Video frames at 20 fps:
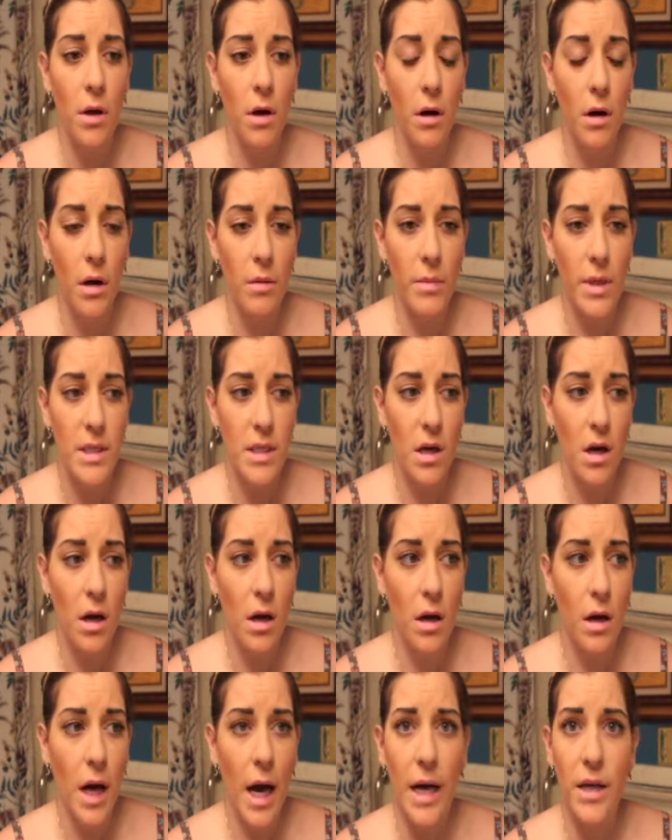on my
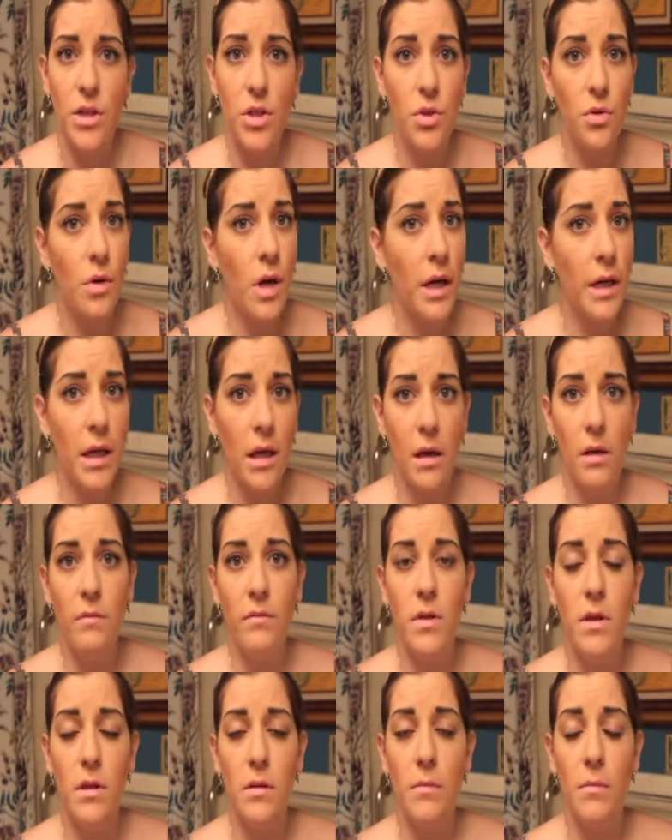dog. I do not
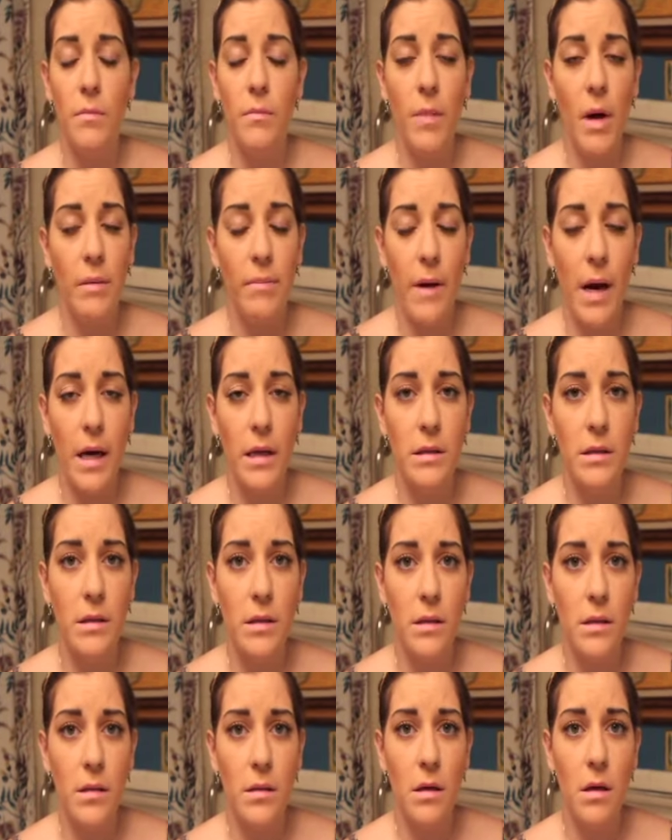give my
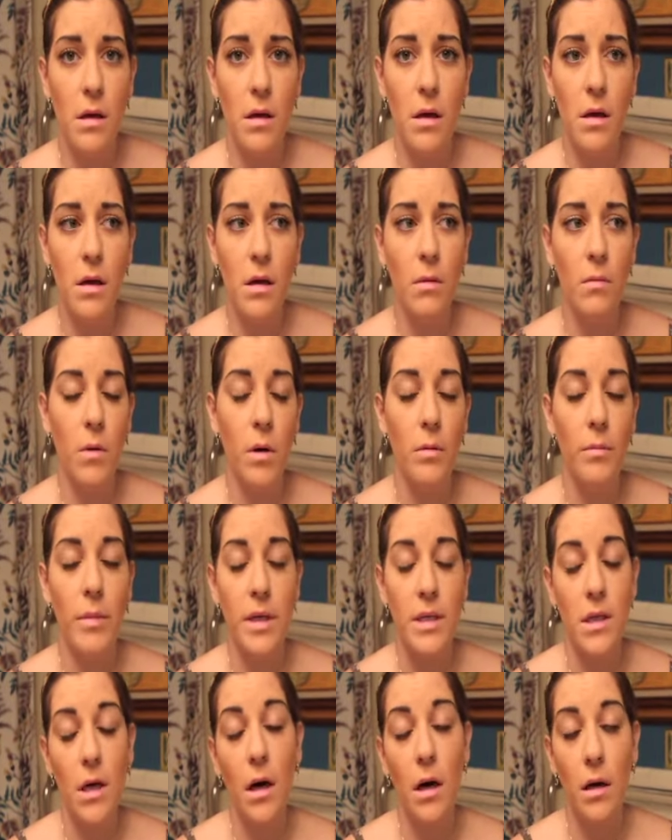pets, well, my
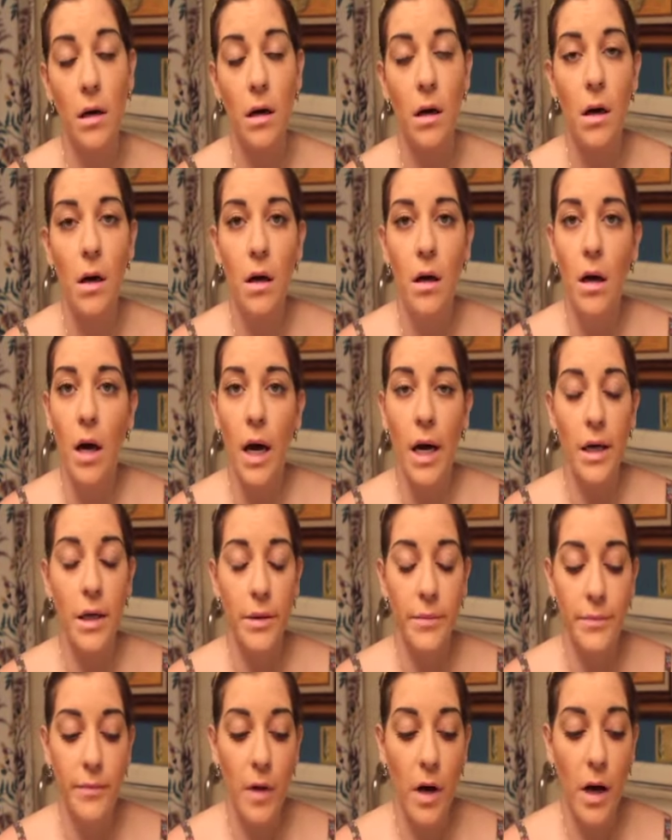dog,
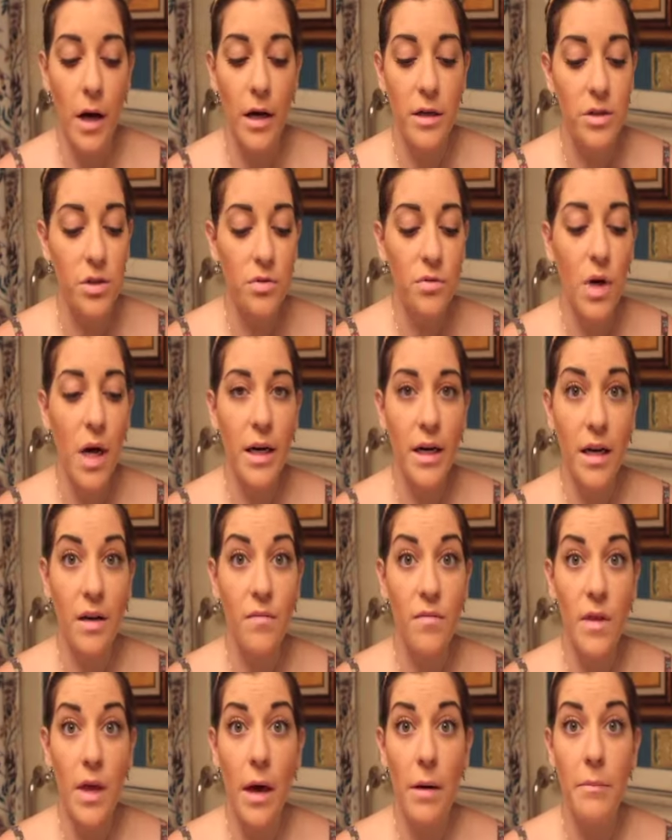I do not
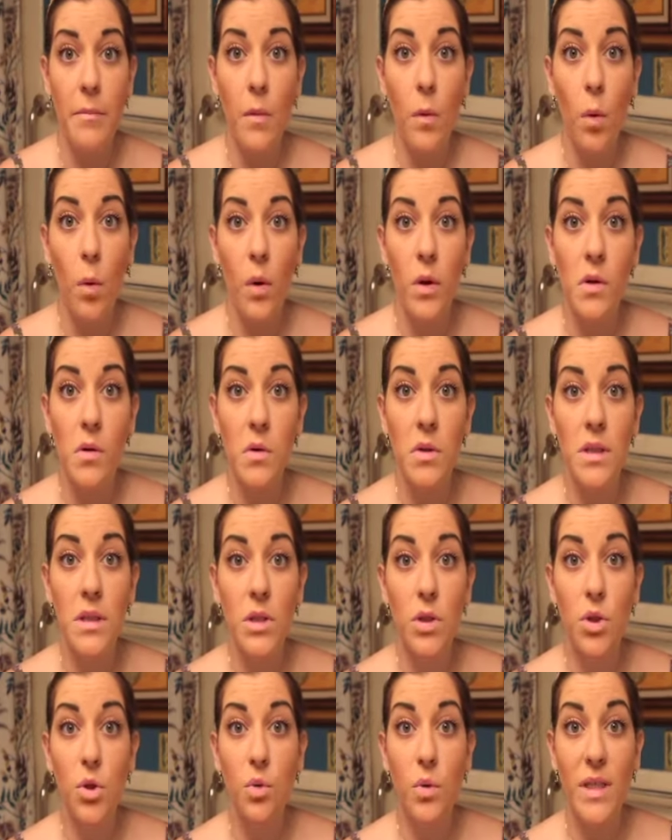give them
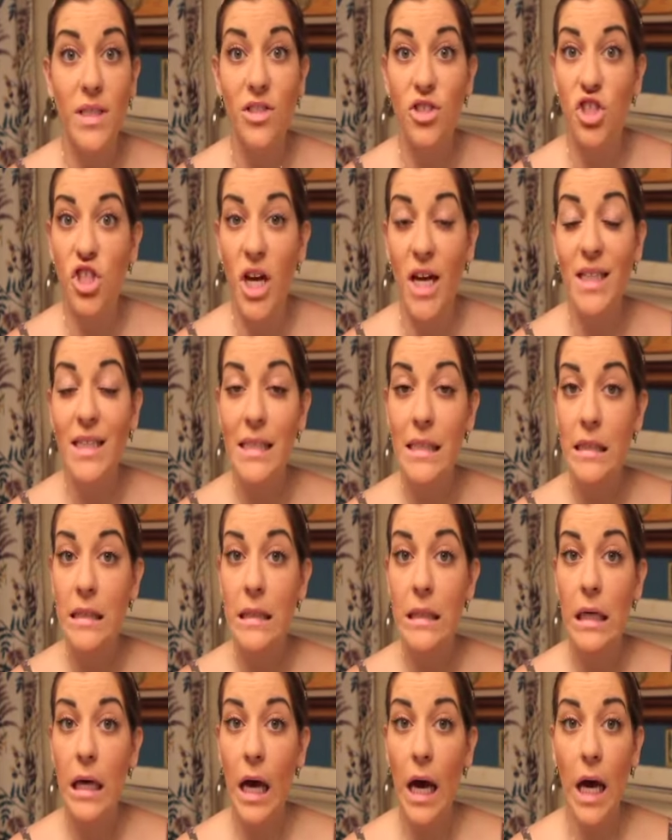oils to ingest.